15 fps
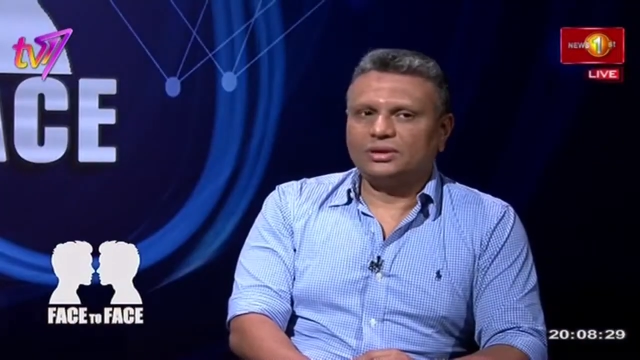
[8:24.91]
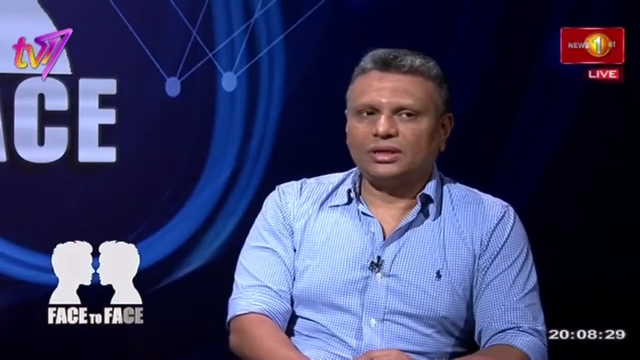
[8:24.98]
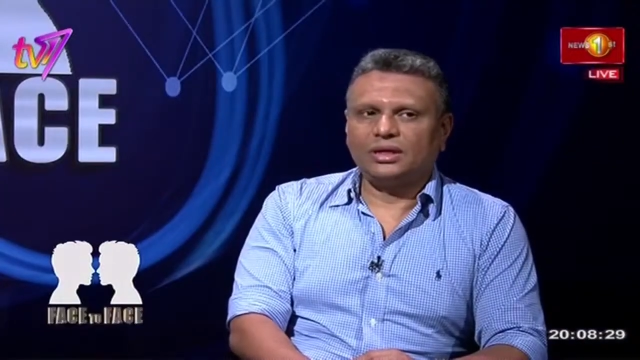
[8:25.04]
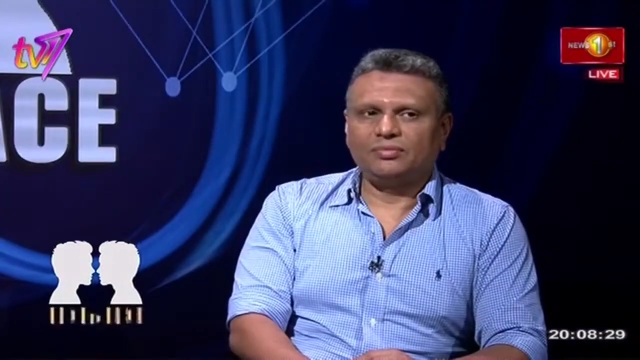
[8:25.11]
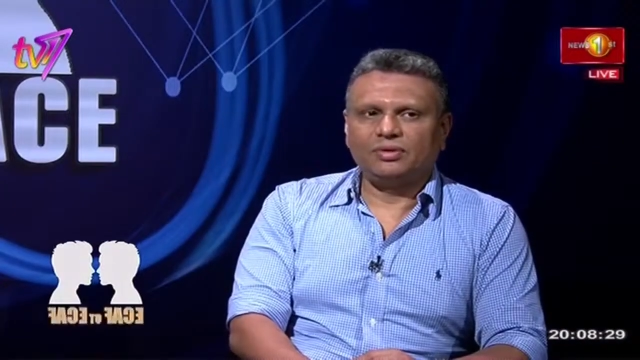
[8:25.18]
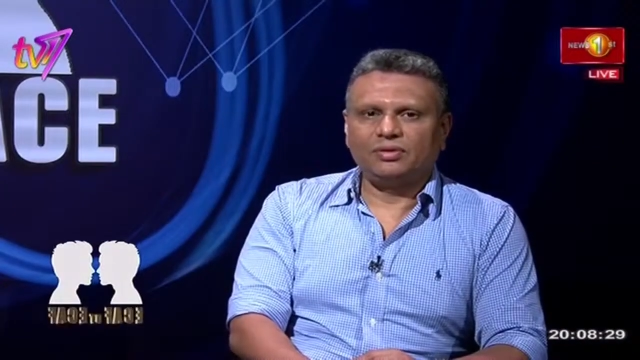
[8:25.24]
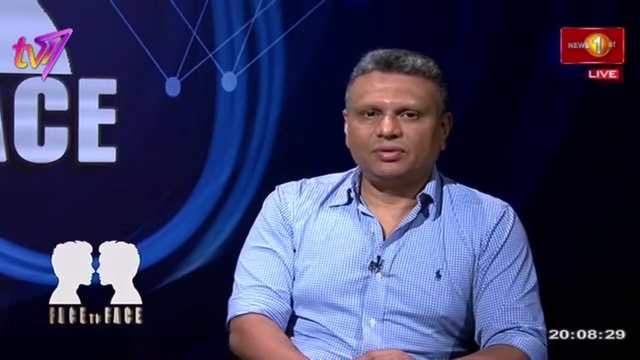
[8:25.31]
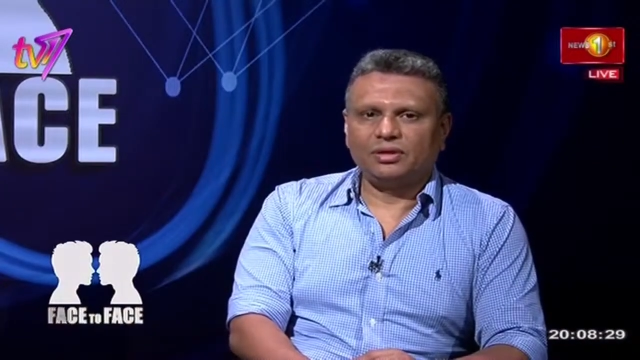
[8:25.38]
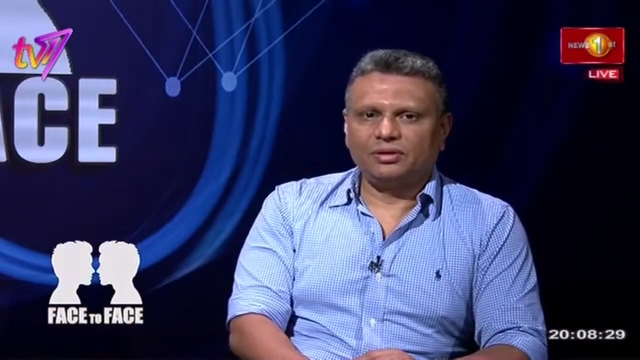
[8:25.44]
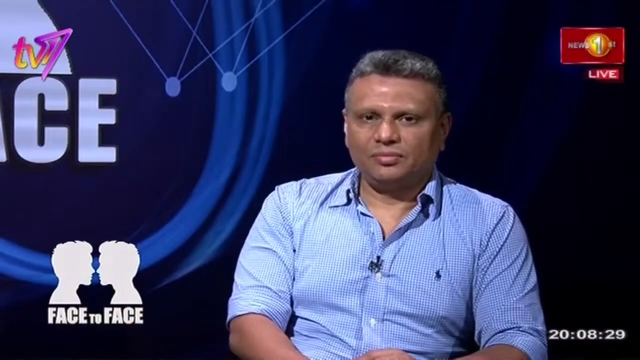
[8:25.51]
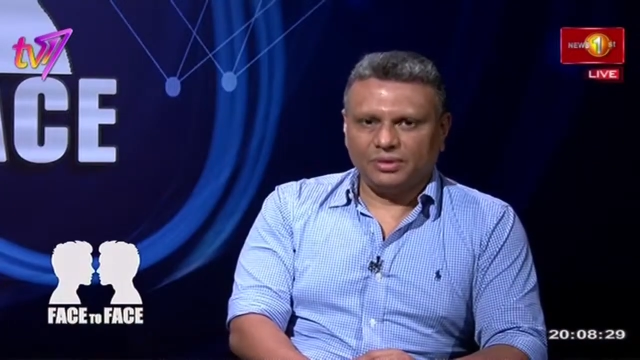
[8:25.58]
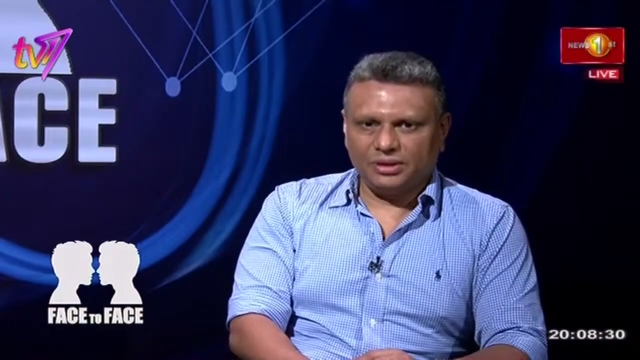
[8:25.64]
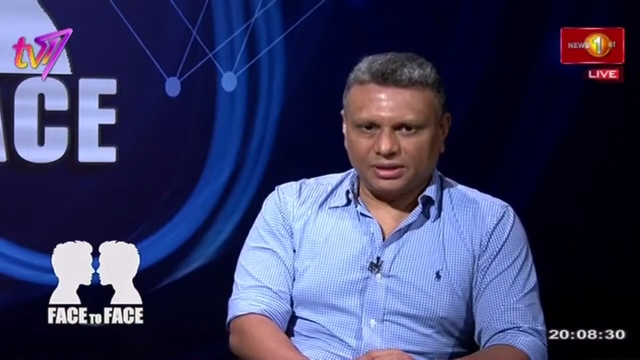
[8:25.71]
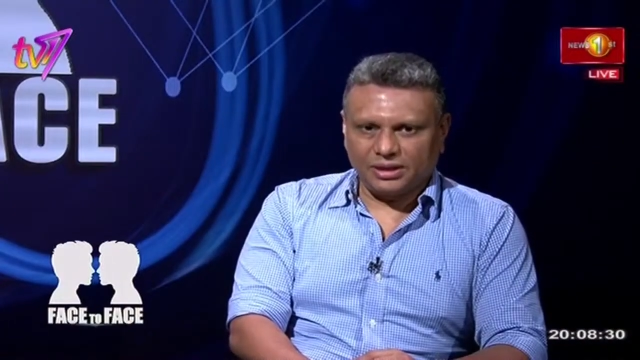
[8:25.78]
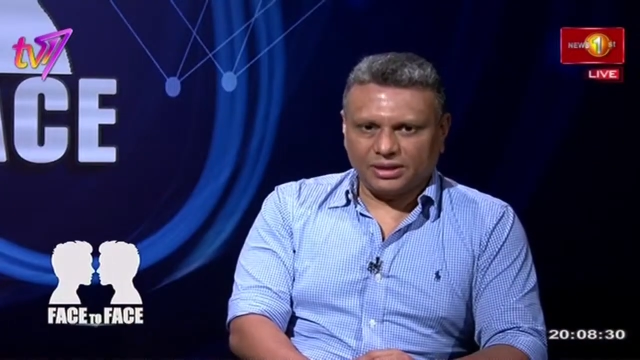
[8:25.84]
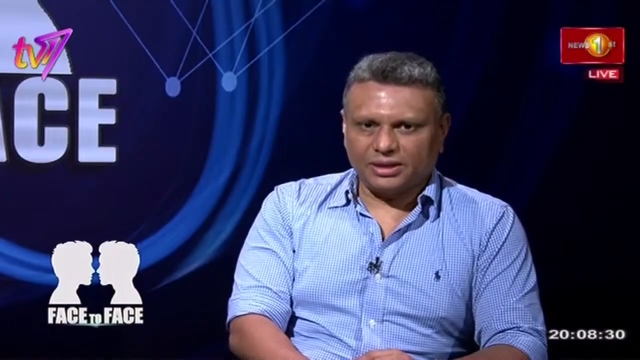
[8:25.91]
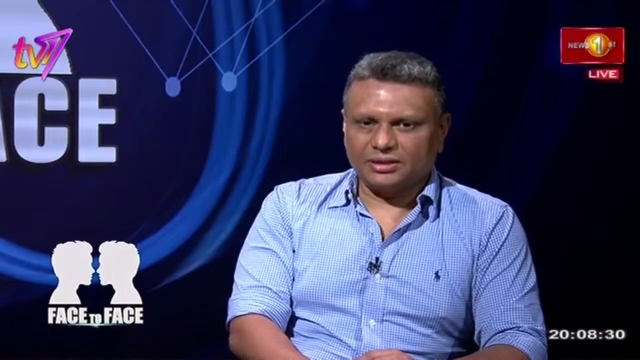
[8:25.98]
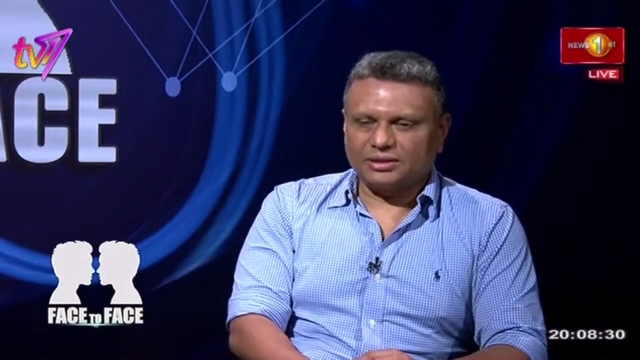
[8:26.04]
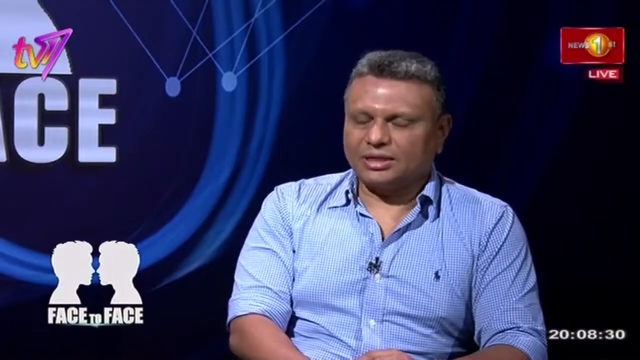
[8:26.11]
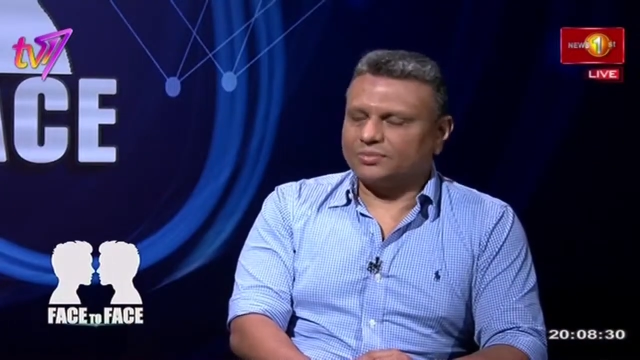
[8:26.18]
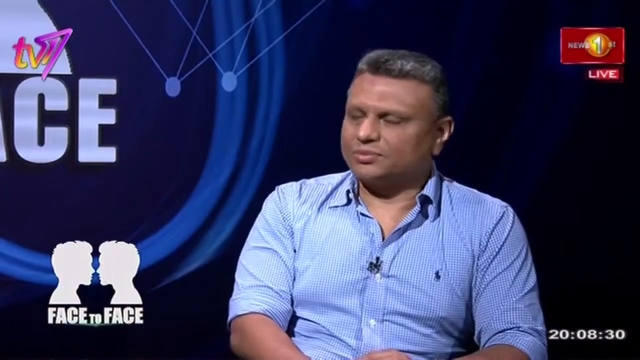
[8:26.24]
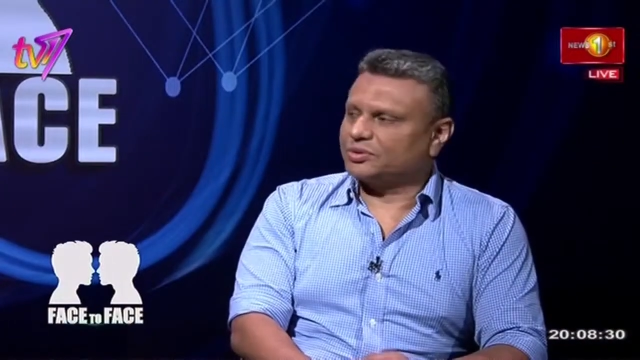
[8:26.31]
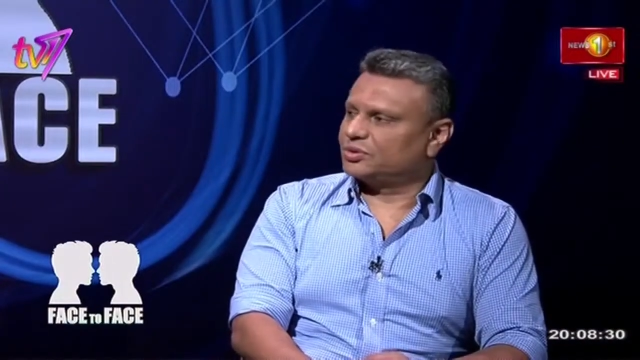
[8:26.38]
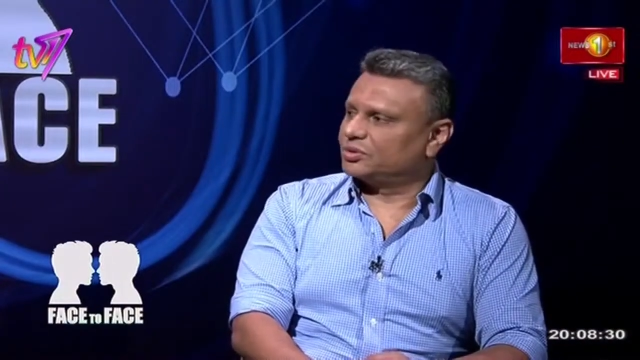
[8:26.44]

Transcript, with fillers: and we will be taking steps